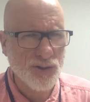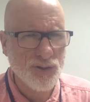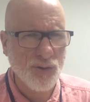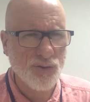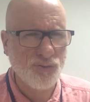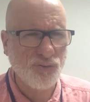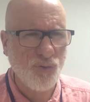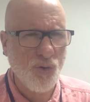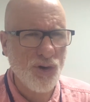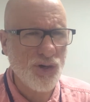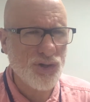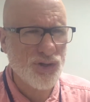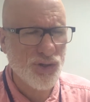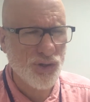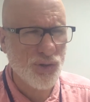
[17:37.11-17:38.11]
So it's 4 to
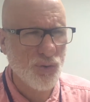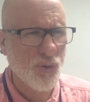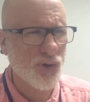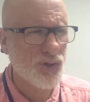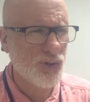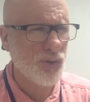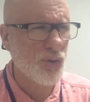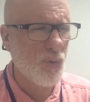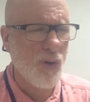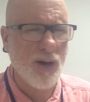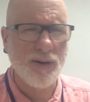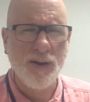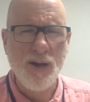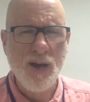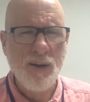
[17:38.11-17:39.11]
2 or 2 to
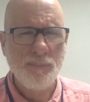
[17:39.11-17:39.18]
1.